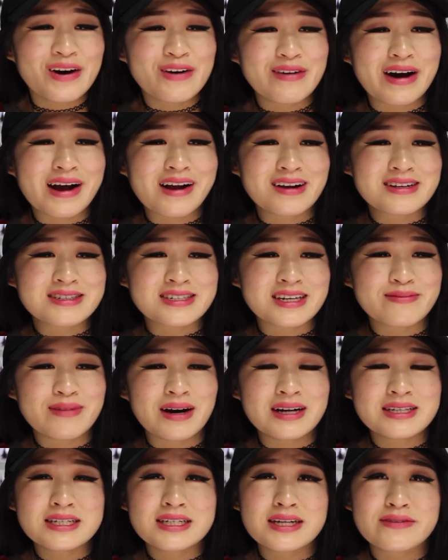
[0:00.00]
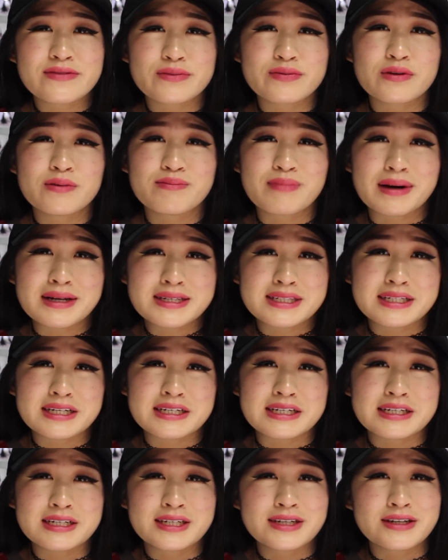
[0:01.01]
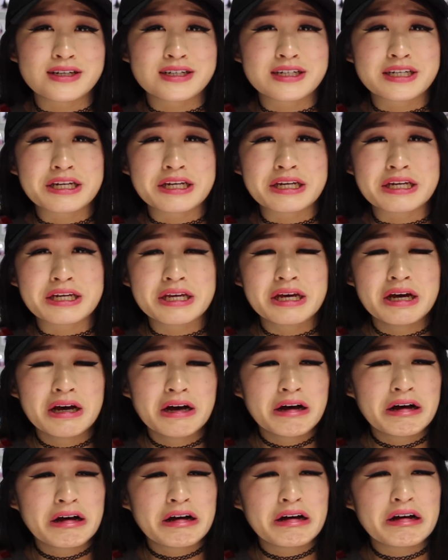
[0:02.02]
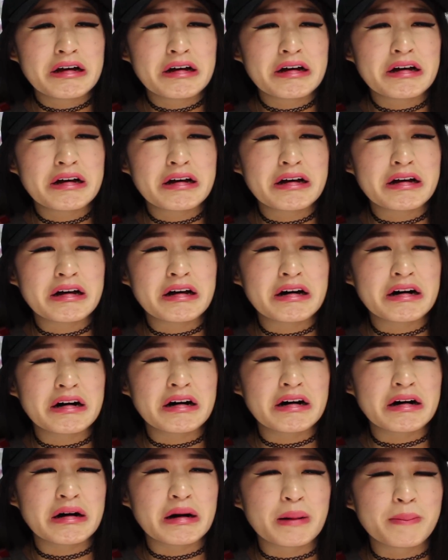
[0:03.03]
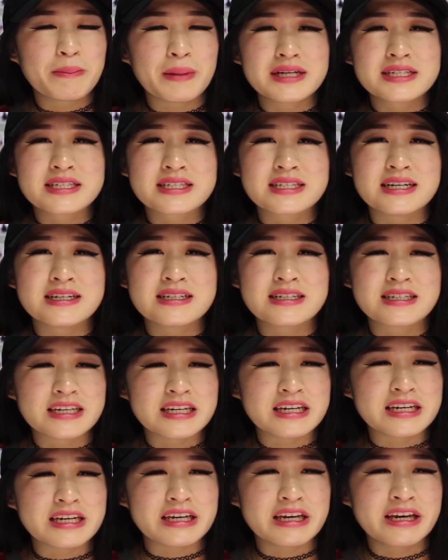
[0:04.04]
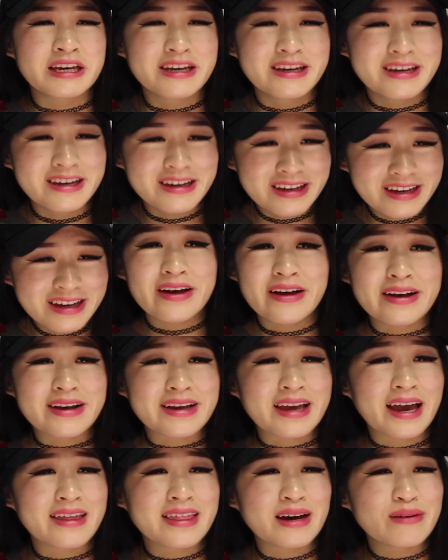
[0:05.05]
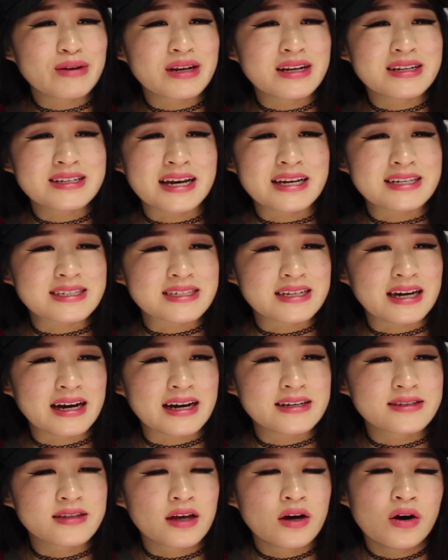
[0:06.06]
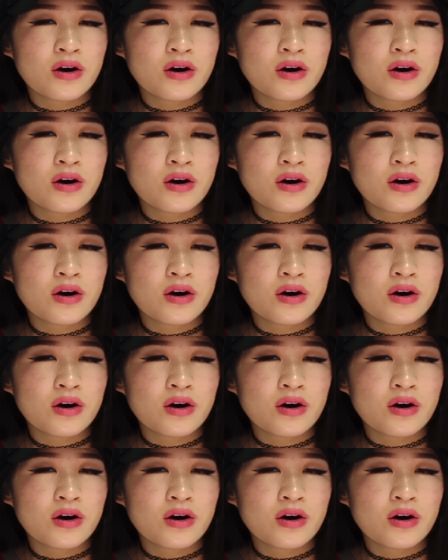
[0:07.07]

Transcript: oh my gosh, imagine if you put mustard into your tea. Oh, mustard tea. okay, that wouldn't taste nice.